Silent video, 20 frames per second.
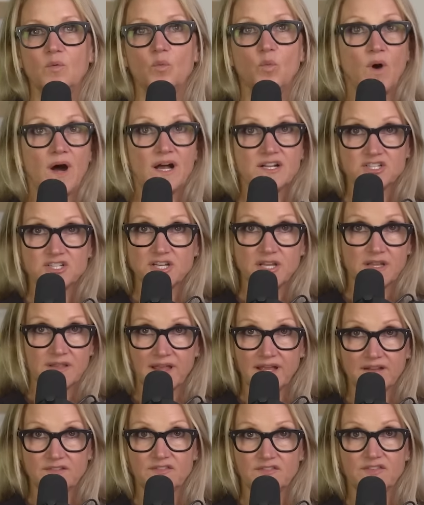
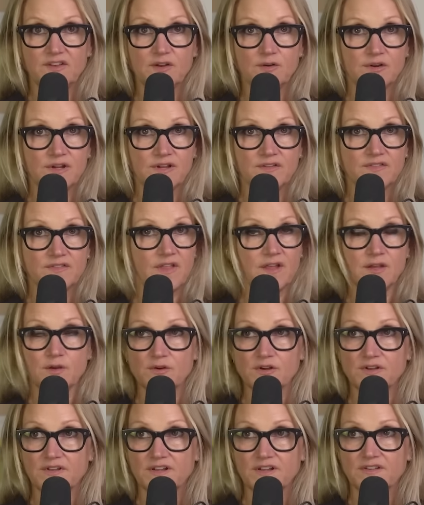Watching that series that
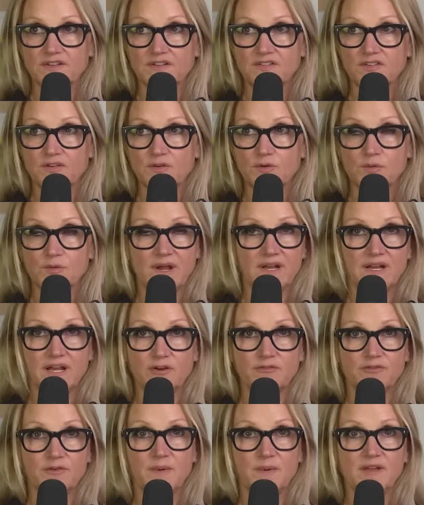you're addicted to right
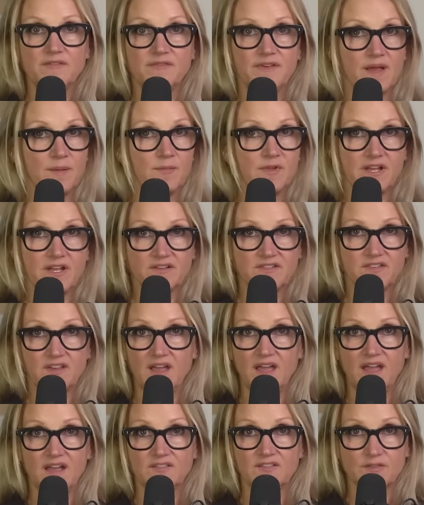now, for my family, it's
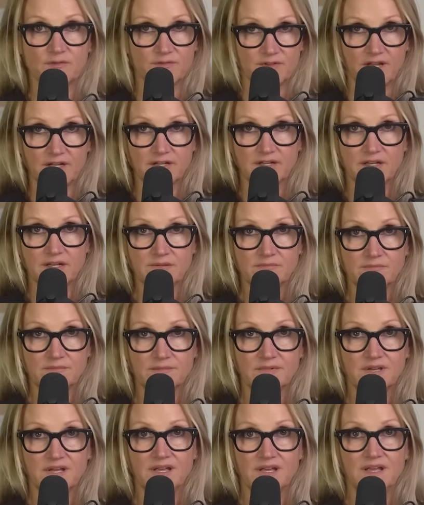Gangs of London.
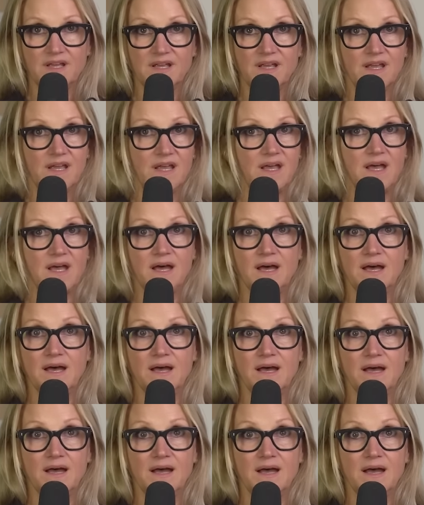
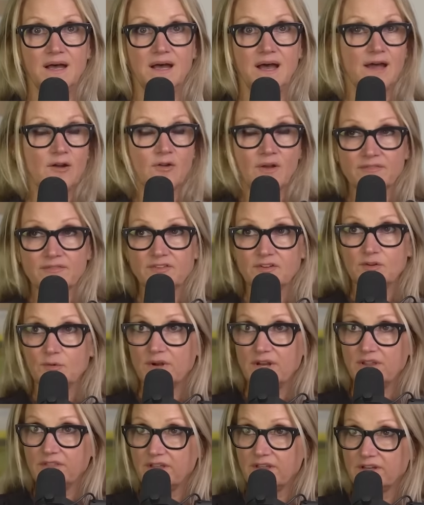Uh, I don't have to
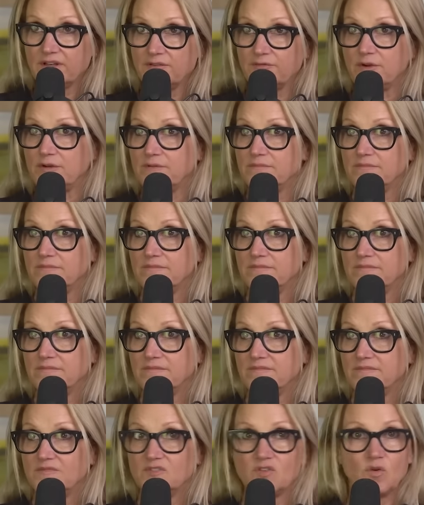do anything different
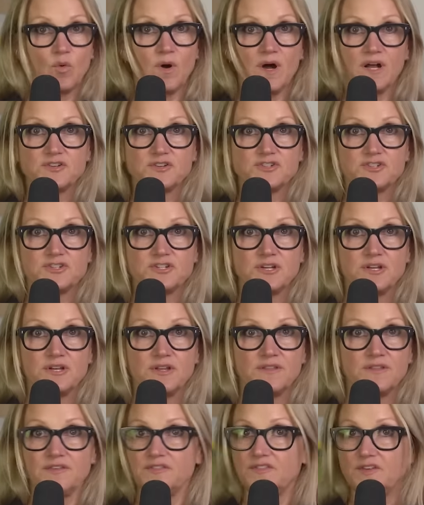to watch
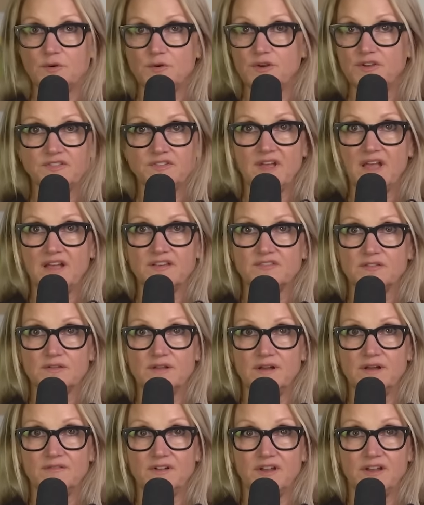the series Gangs of
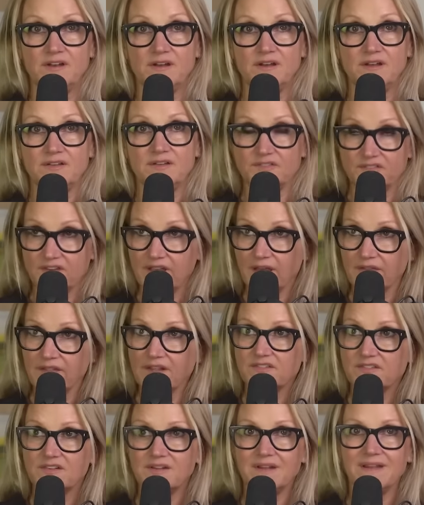London. You see how
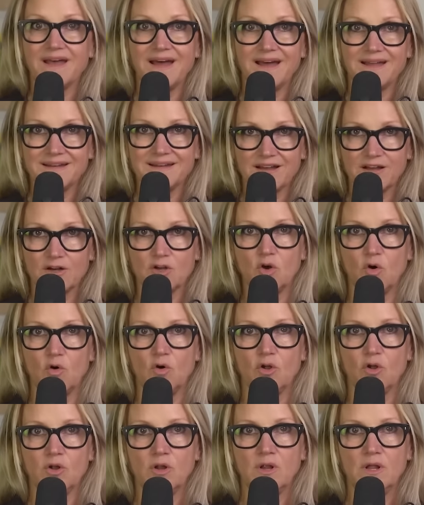that's not a
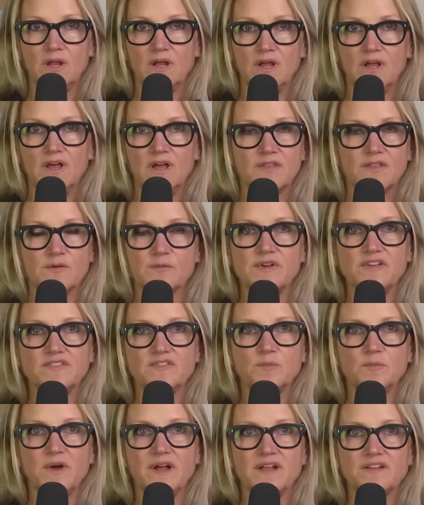goal? The
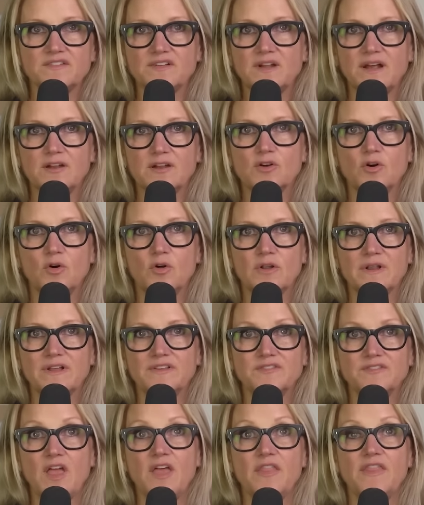reason why it's not a goal
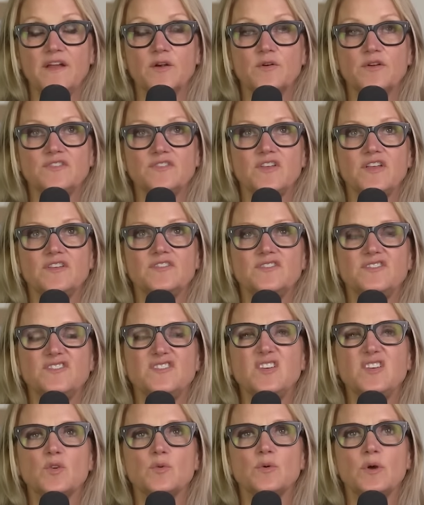is there is
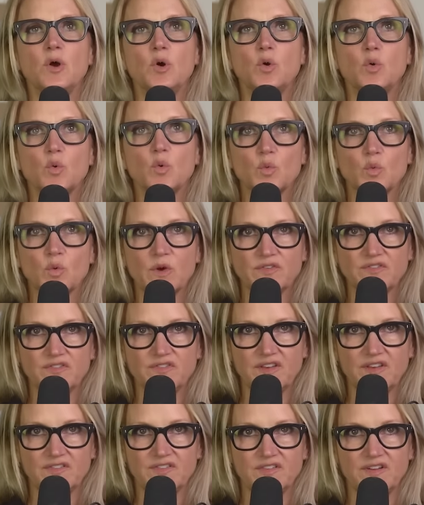zero
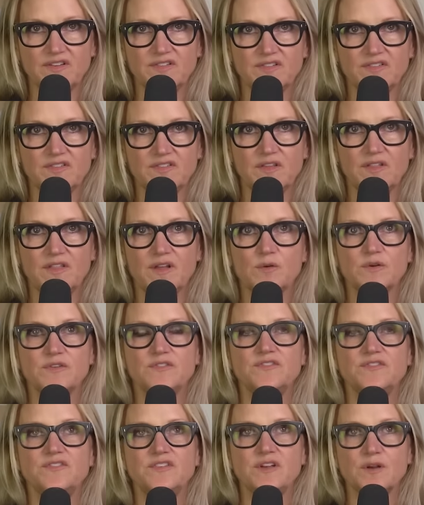resistance. There
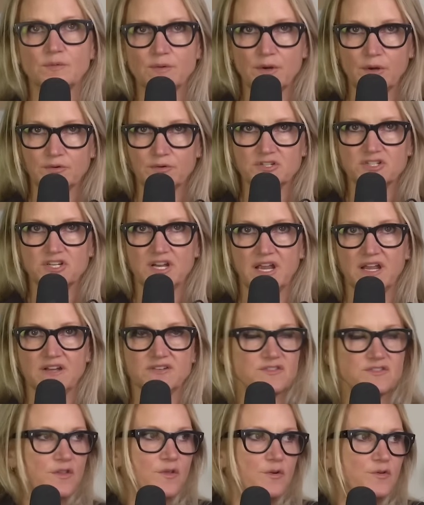is zero
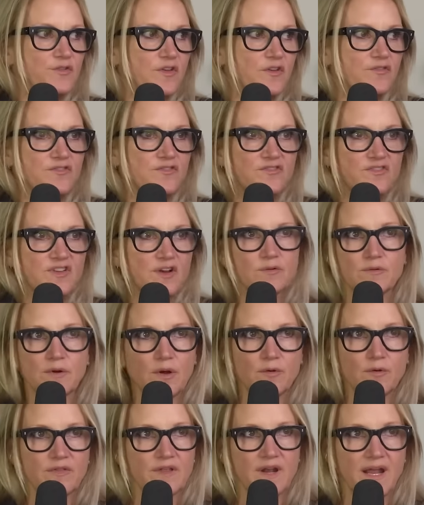change. There's
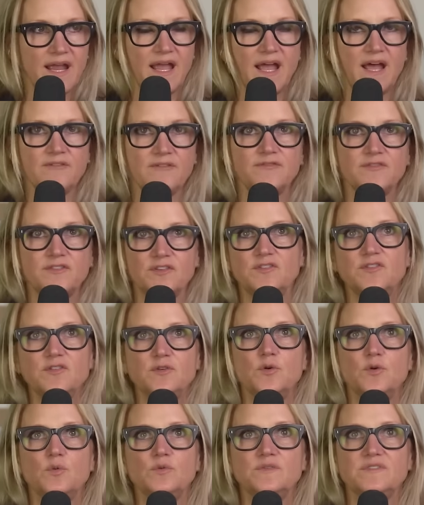zero that I have to
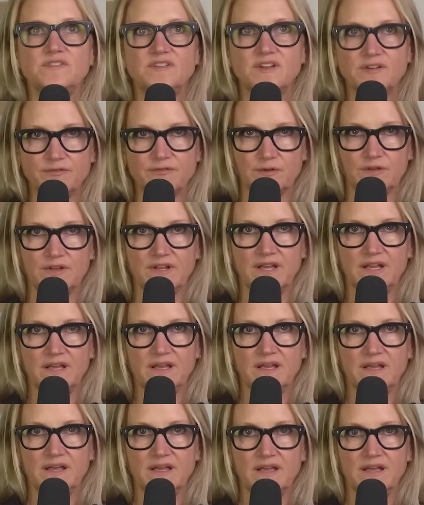do
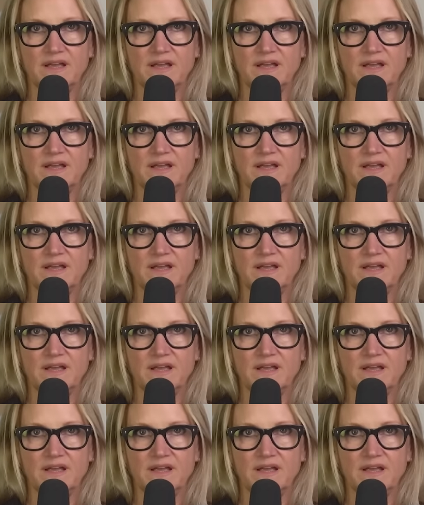differently.